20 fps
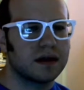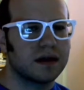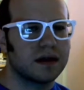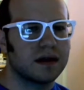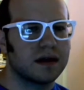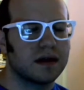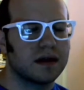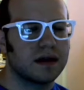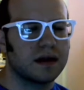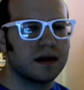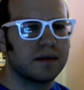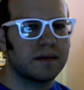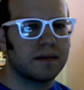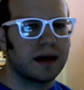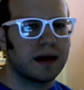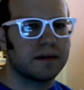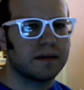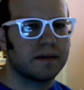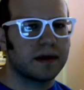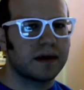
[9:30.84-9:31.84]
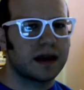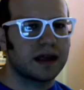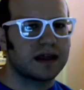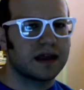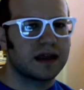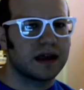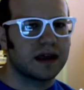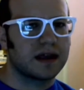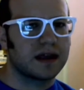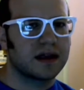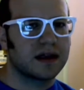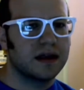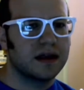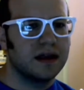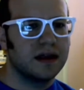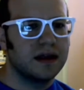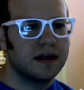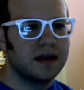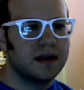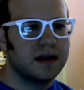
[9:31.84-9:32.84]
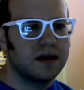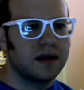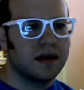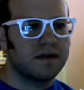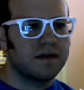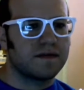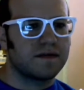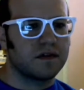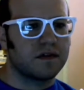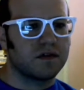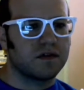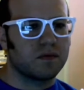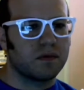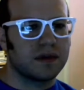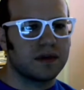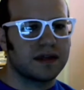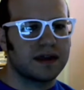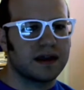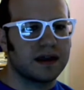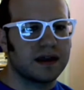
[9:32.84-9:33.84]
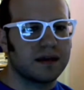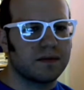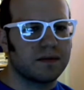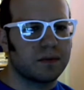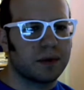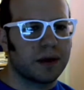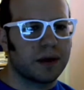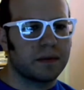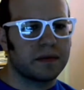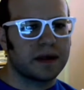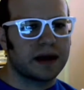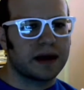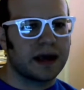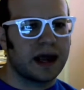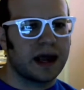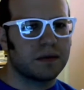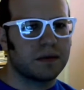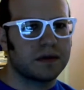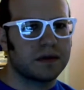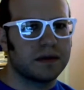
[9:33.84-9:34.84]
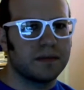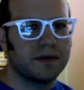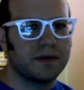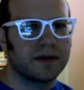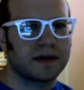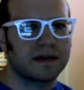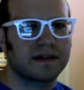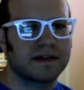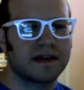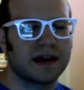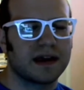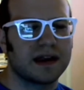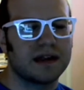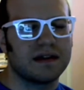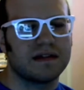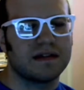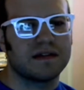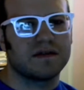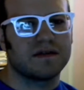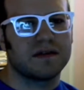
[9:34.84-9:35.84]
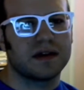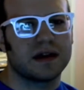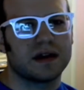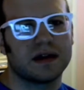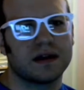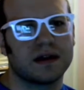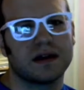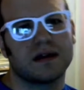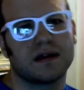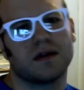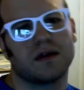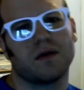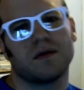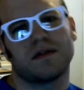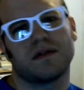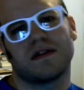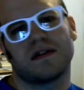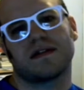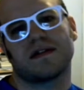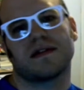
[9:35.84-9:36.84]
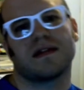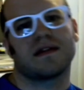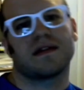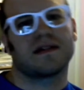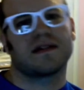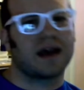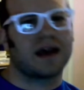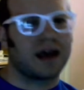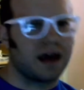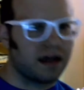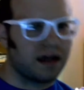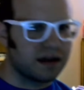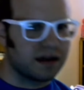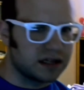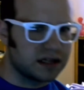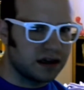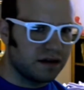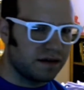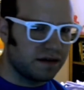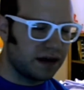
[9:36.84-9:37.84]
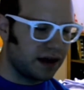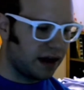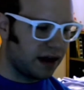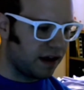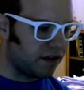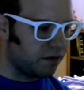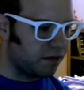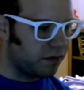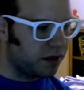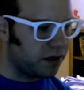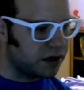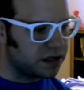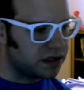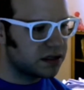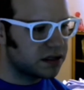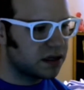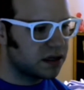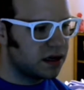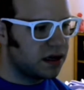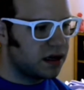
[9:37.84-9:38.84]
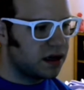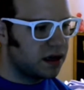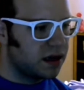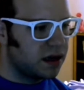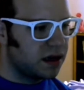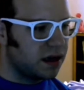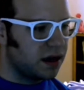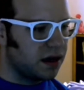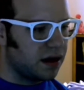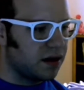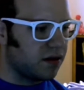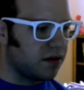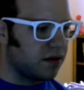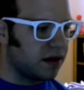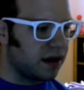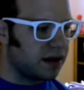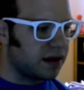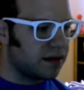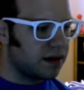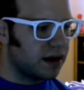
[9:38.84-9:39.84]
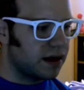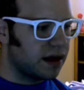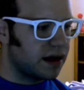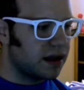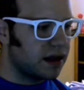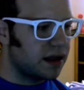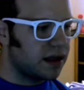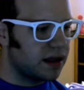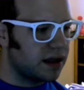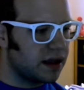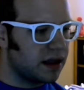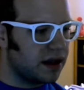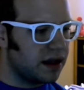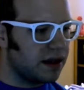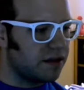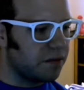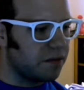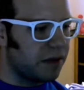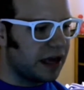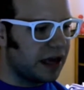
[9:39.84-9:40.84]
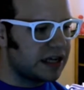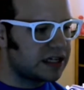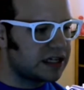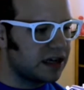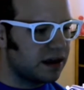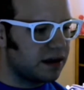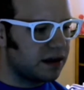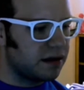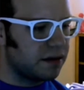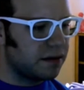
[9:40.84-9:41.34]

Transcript: but I think if there's one problem that I had with the book, is that it doesn't really go into the psychology of it as much. Like it is mentioned,